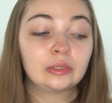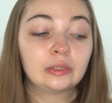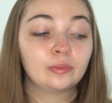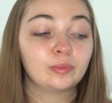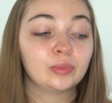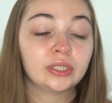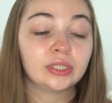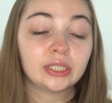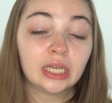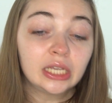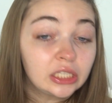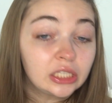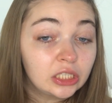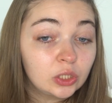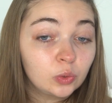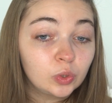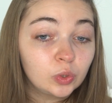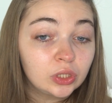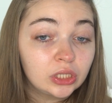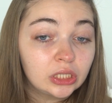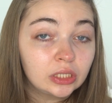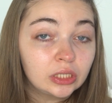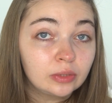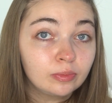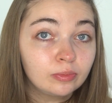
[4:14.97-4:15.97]
obsessed
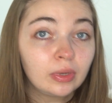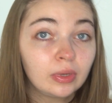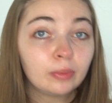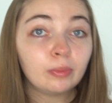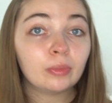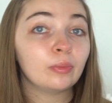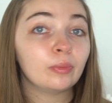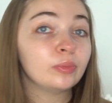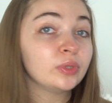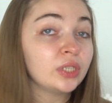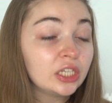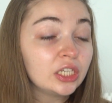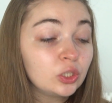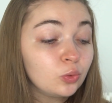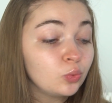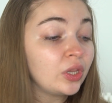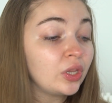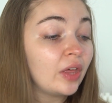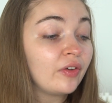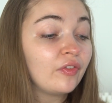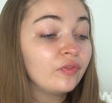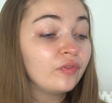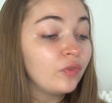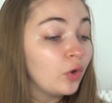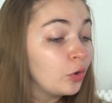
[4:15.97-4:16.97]
with them. I'm obsessed with
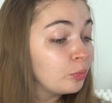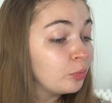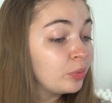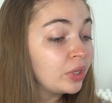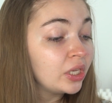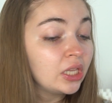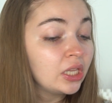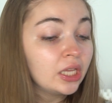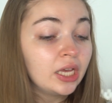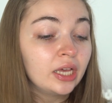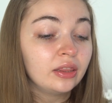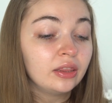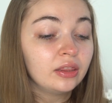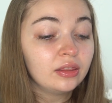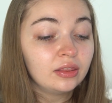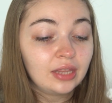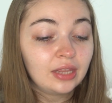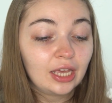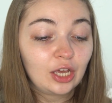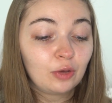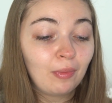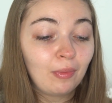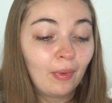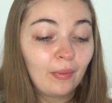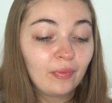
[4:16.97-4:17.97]
their formula. They
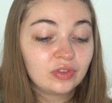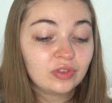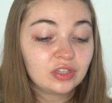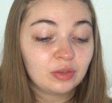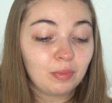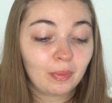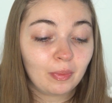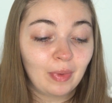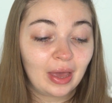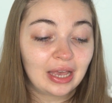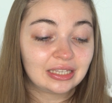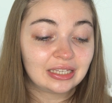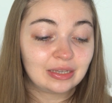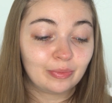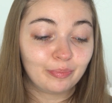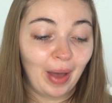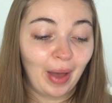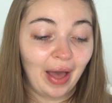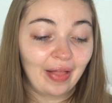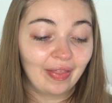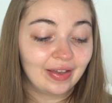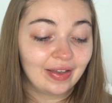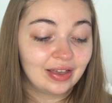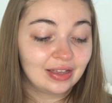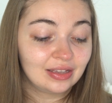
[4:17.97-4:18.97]
come up with some amazing
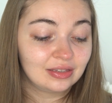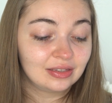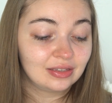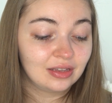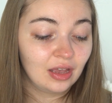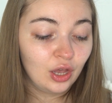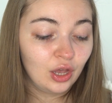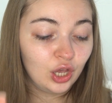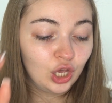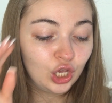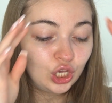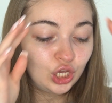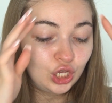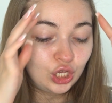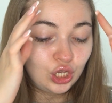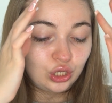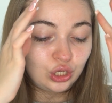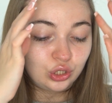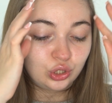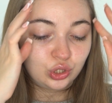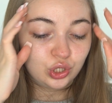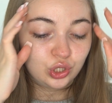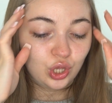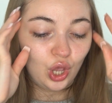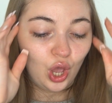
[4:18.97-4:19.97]
palettes.
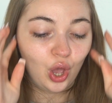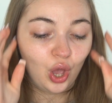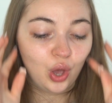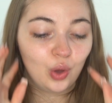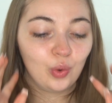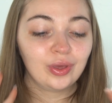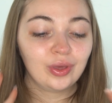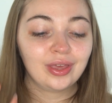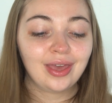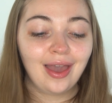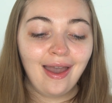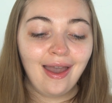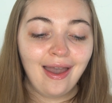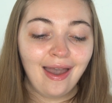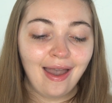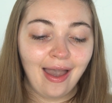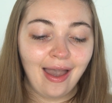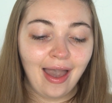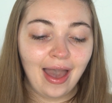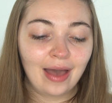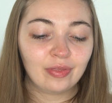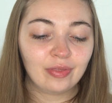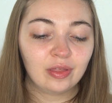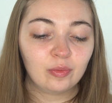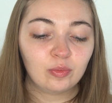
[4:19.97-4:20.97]
So
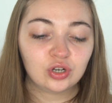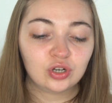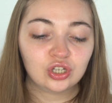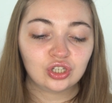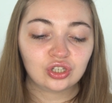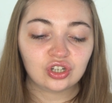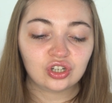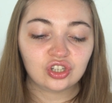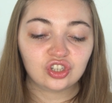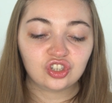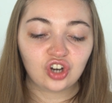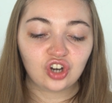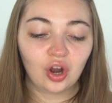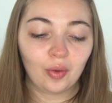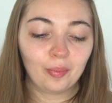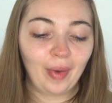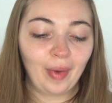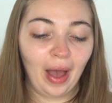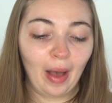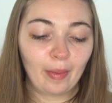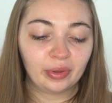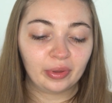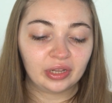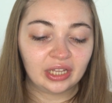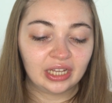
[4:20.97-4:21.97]
yeah, I think we're just going to stop
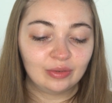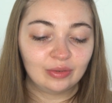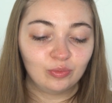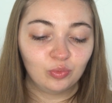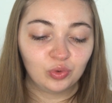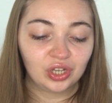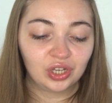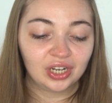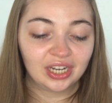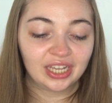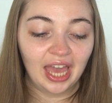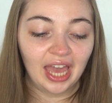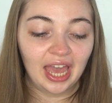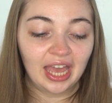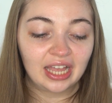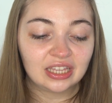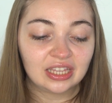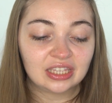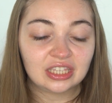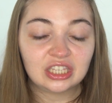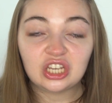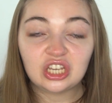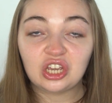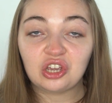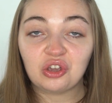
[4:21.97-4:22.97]
babbling. We're going to get
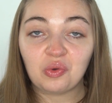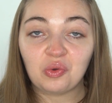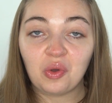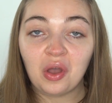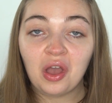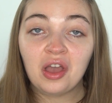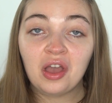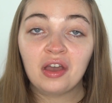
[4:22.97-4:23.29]
into